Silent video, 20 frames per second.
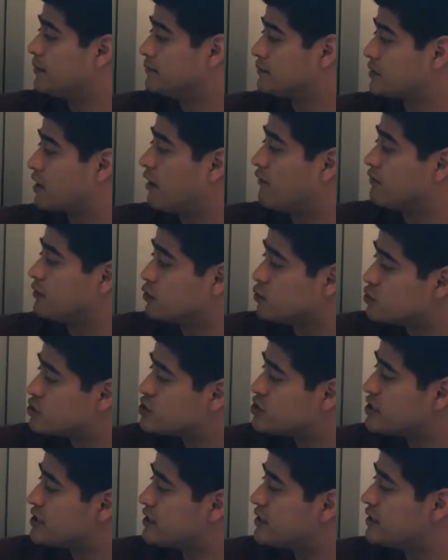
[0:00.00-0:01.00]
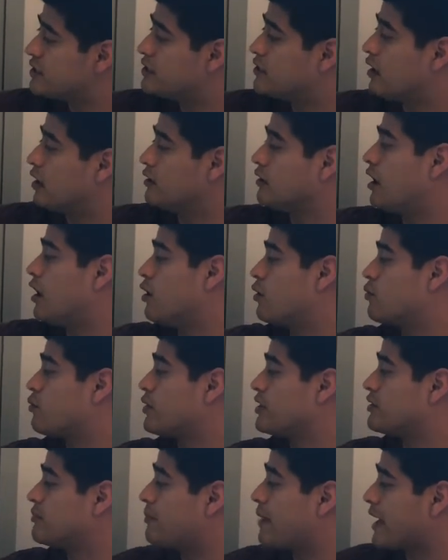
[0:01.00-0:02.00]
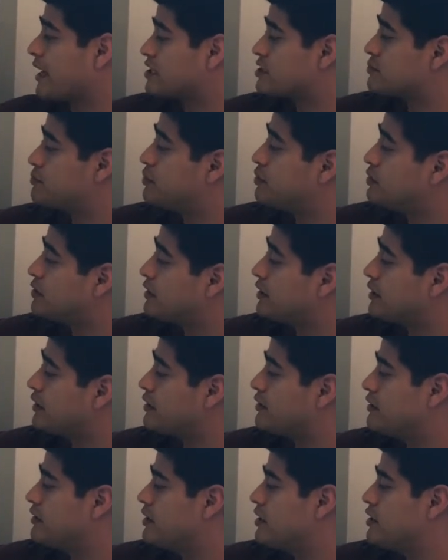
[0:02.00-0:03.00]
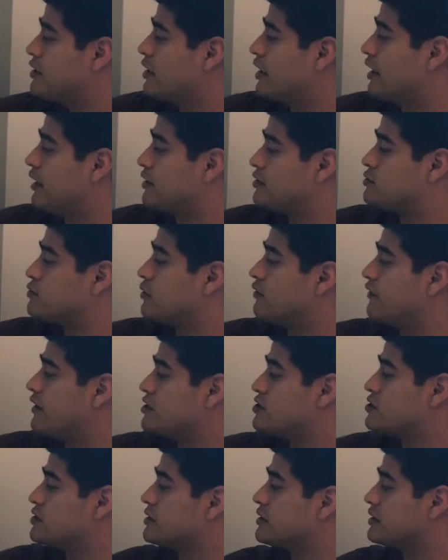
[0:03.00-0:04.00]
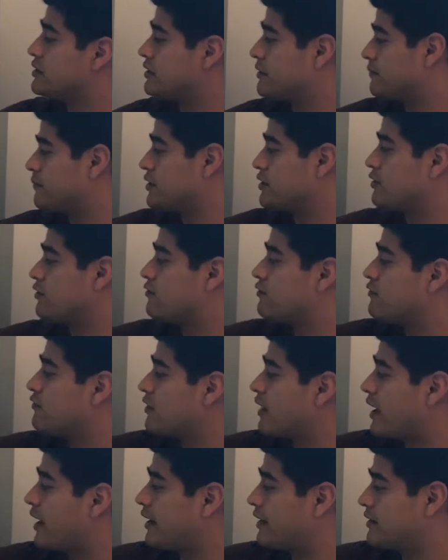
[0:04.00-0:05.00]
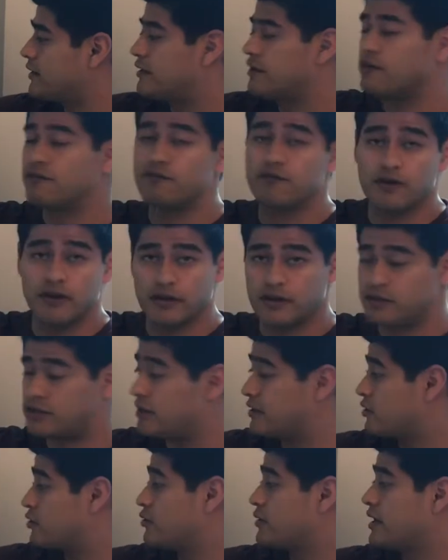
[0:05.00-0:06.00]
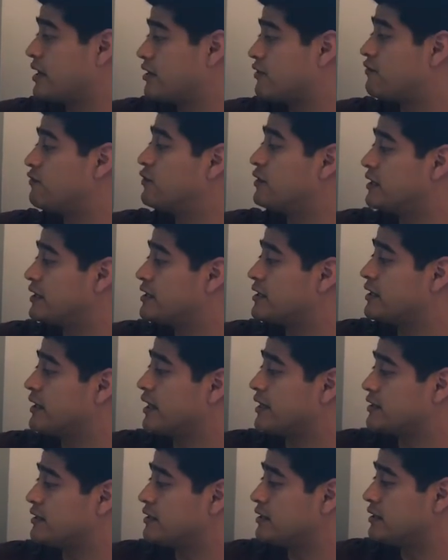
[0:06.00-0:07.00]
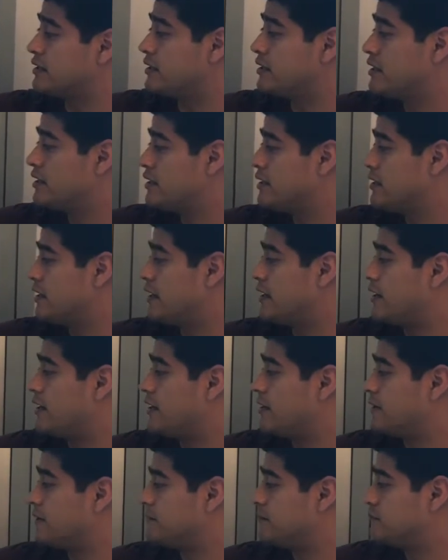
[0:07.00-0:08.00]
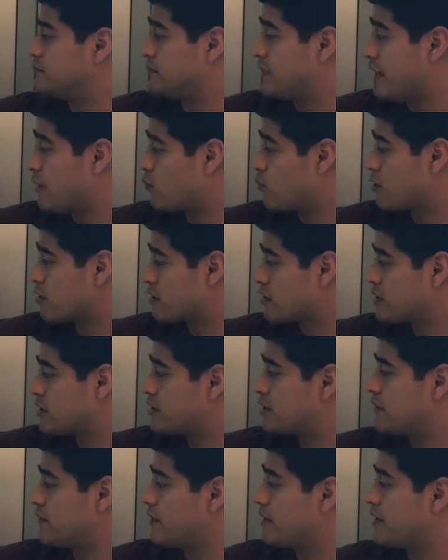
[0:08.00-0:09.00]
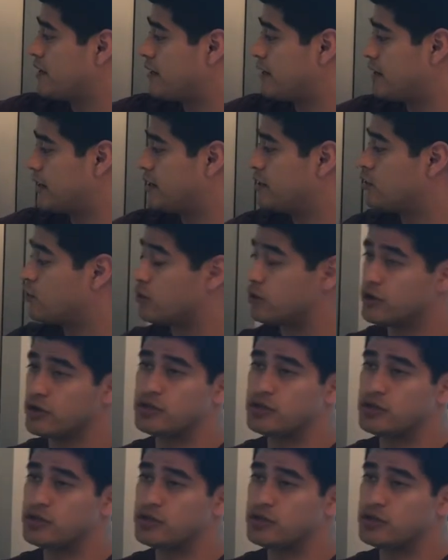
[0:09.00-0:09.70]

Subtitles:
convolution along with max pooling, and to eventually, flatten and create a fully connected network in order